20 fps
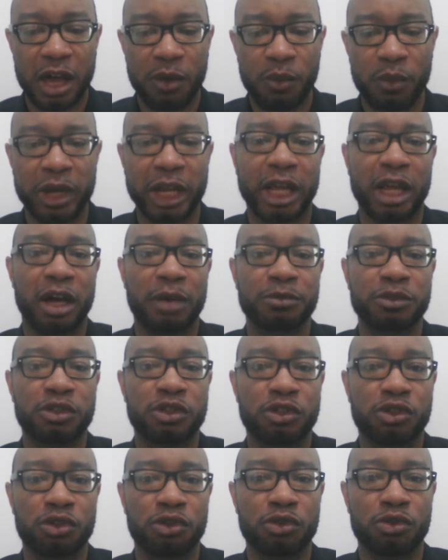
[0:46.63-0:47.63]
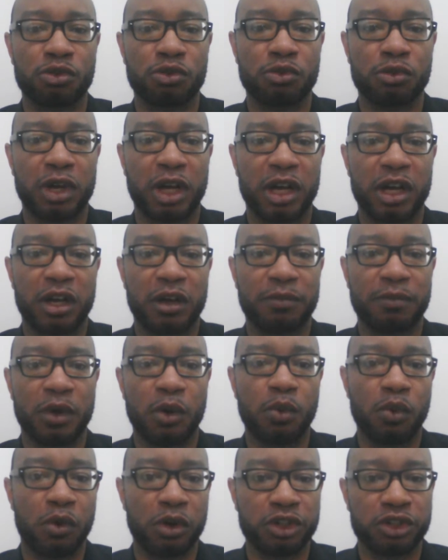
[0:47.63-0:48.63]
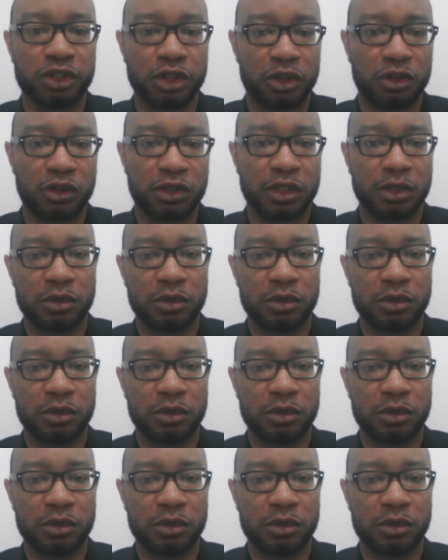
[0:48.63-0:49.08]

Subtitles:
when it comes to award shows